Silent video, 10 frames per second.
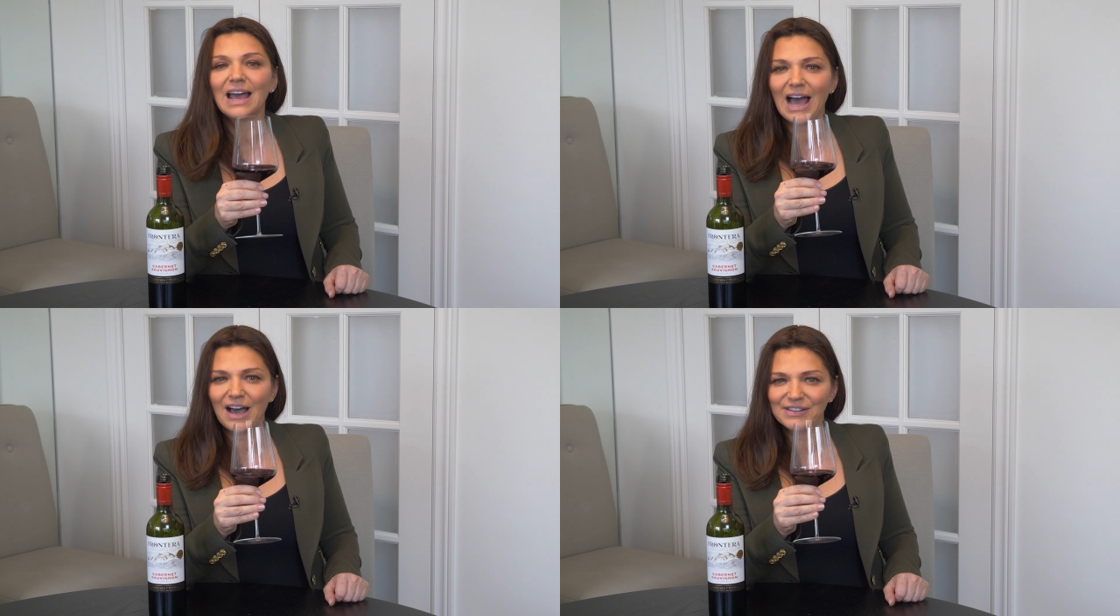
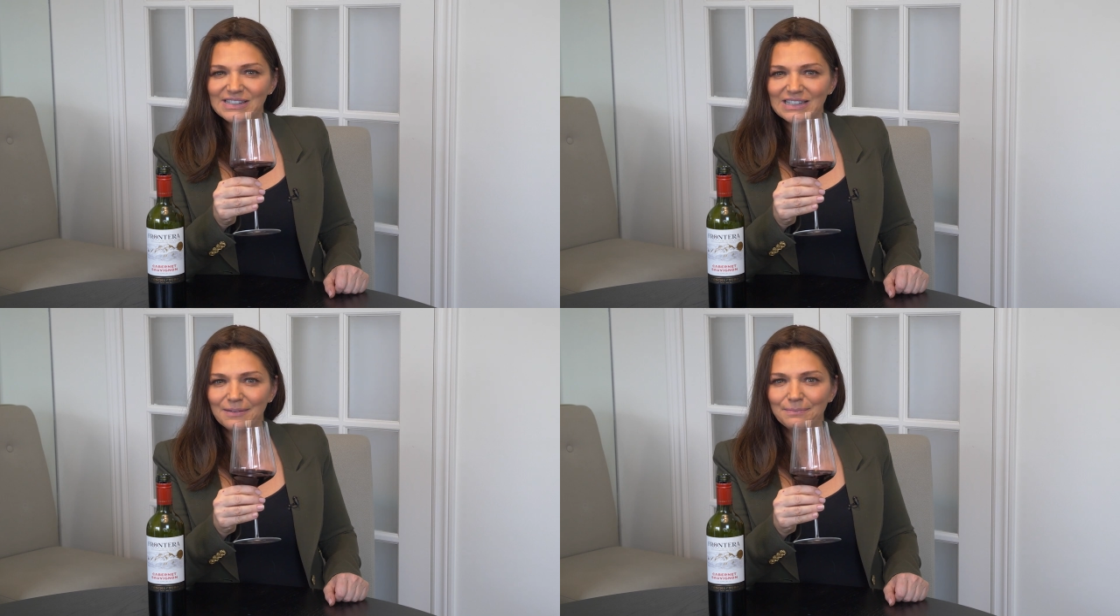Have a
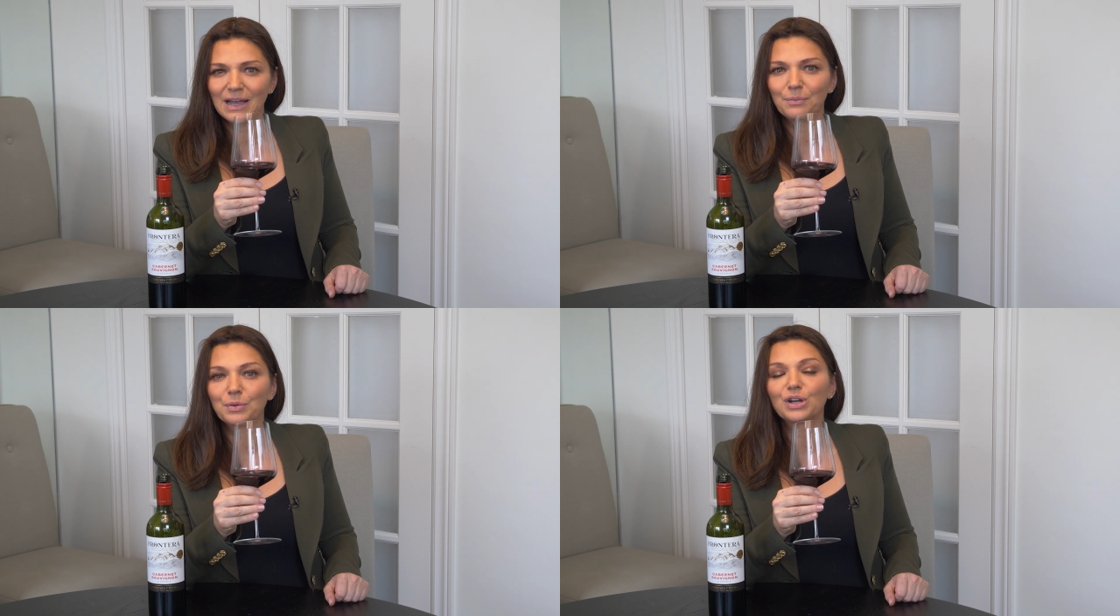sip
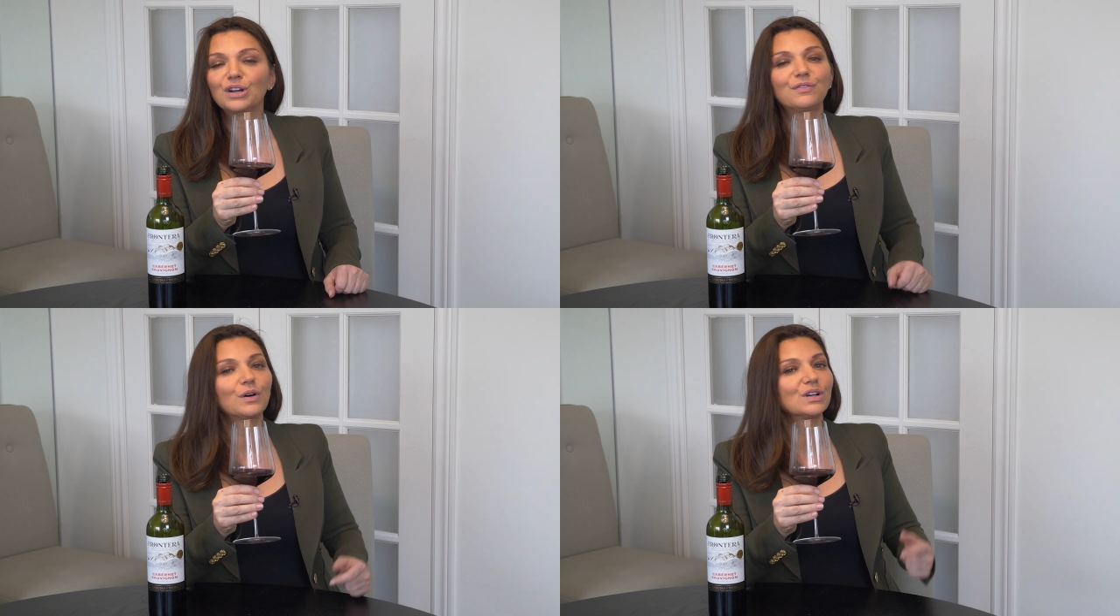and we're going
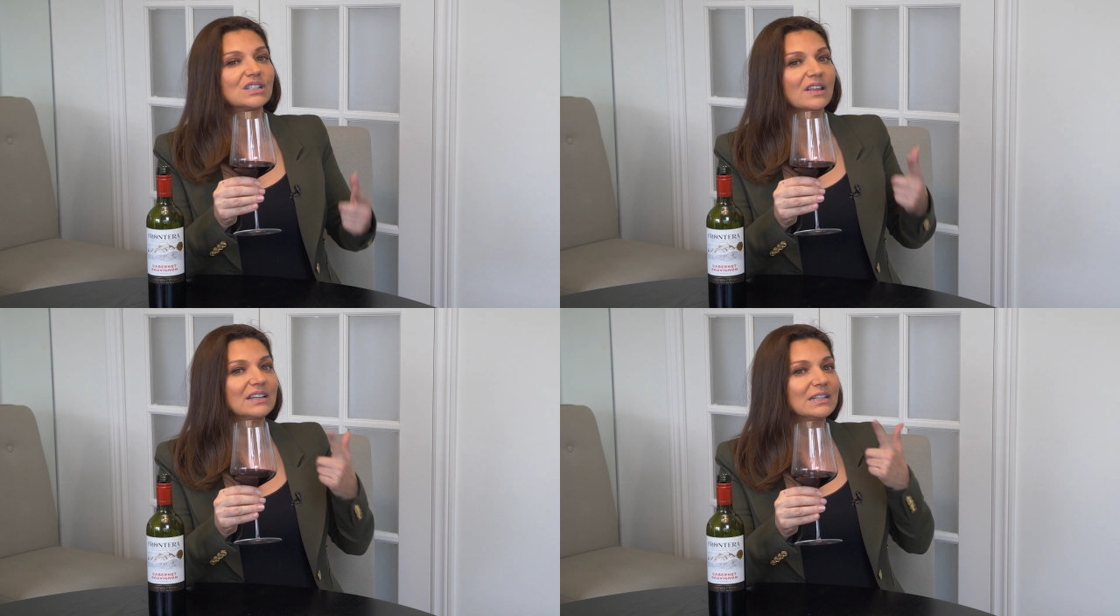to
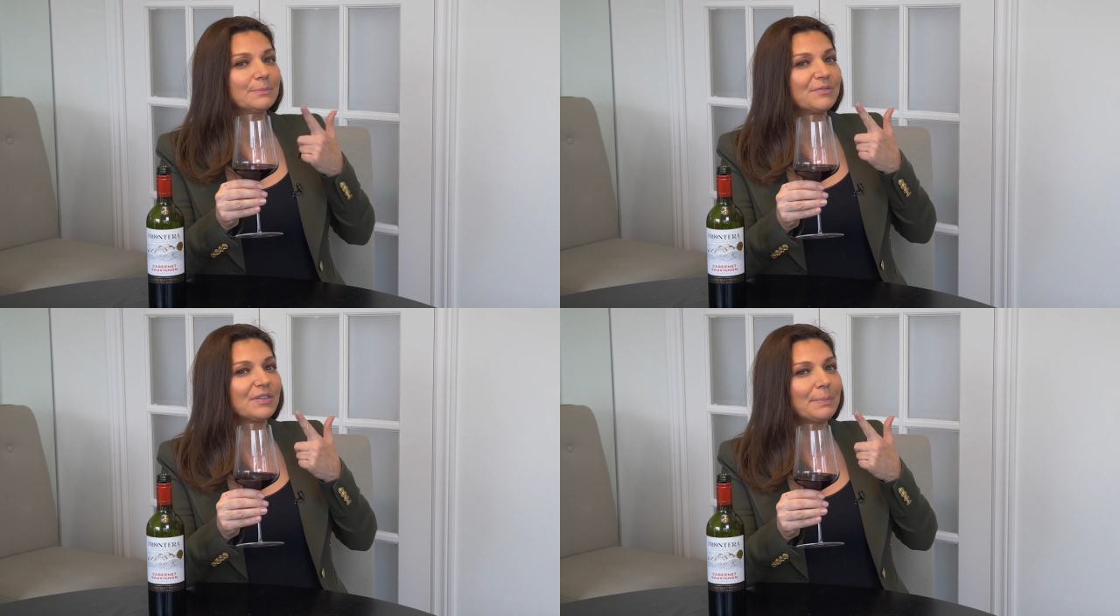focus on the
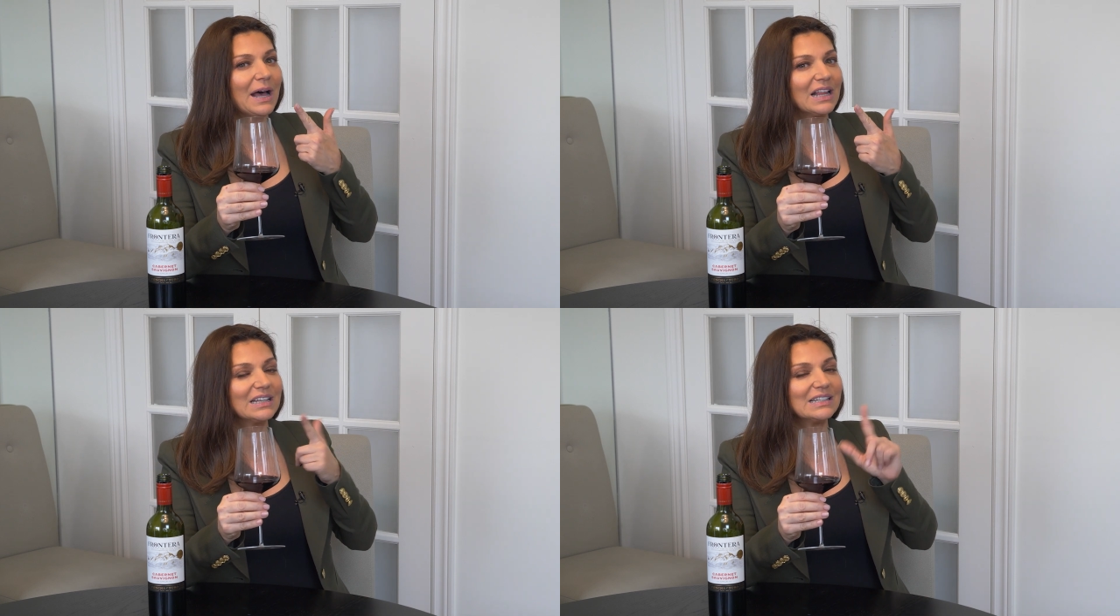tip of the
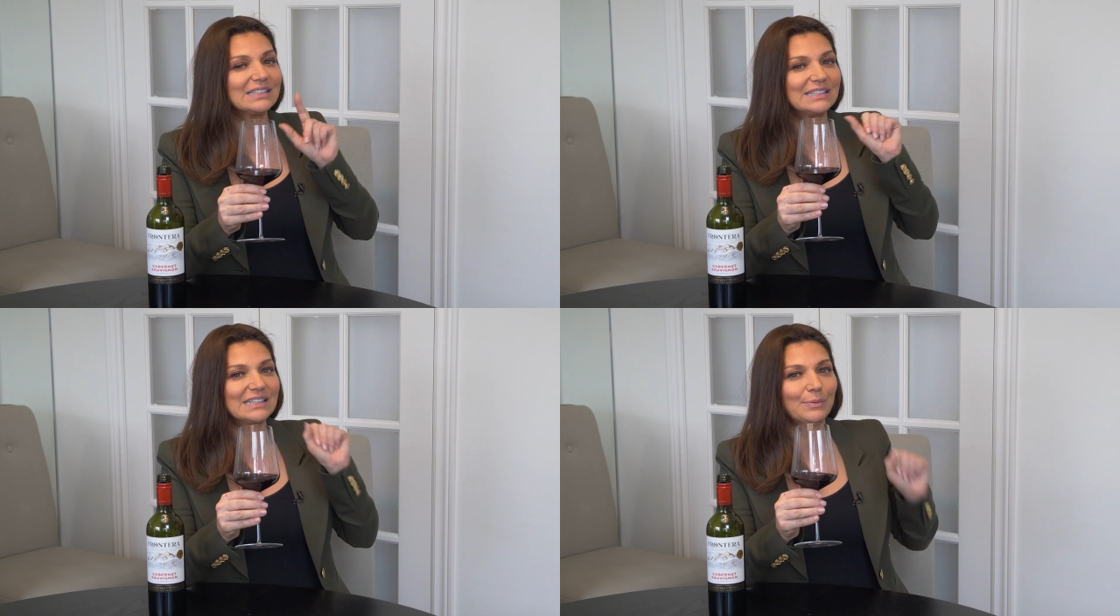palate
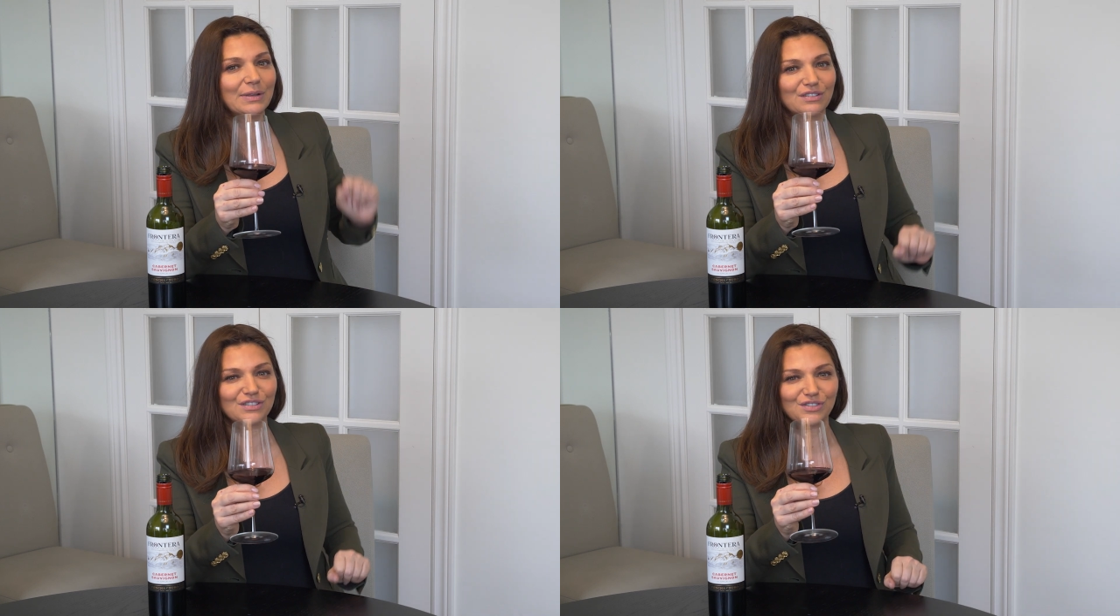and see
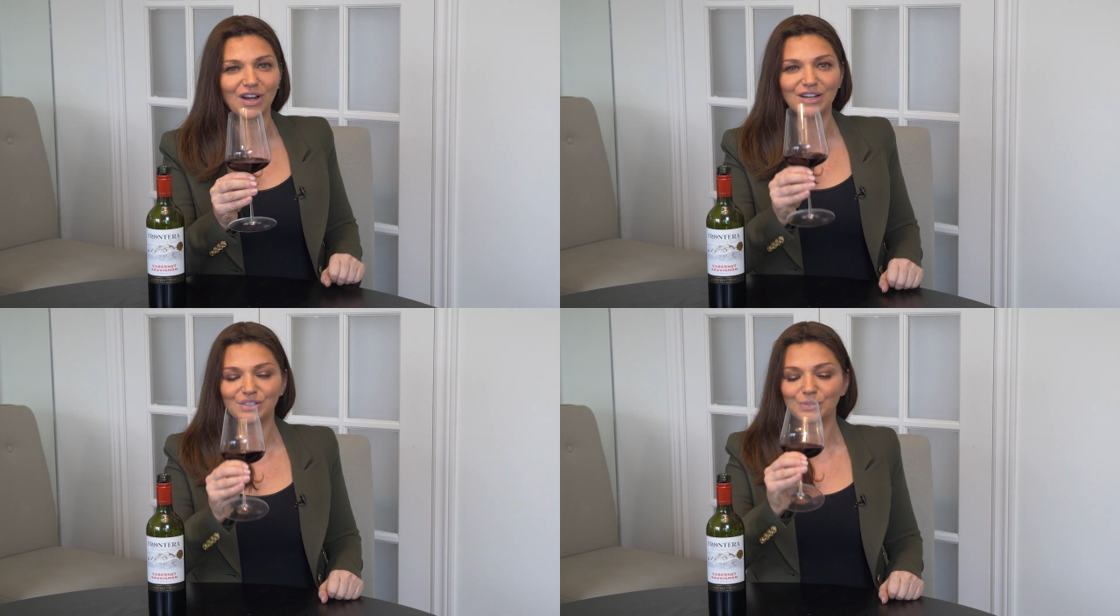whether it's
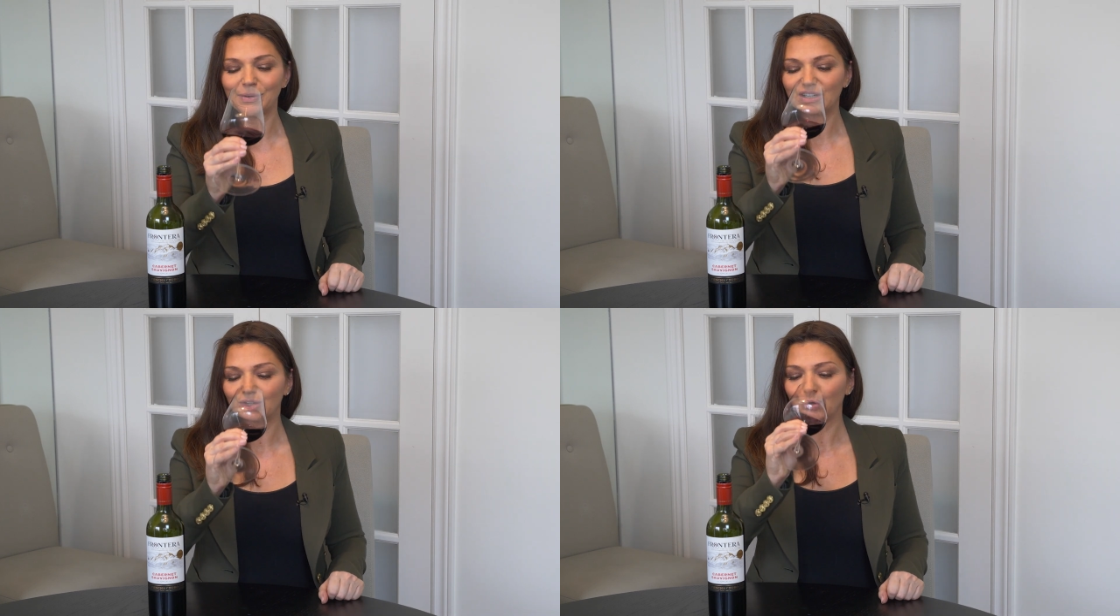dry or sweet.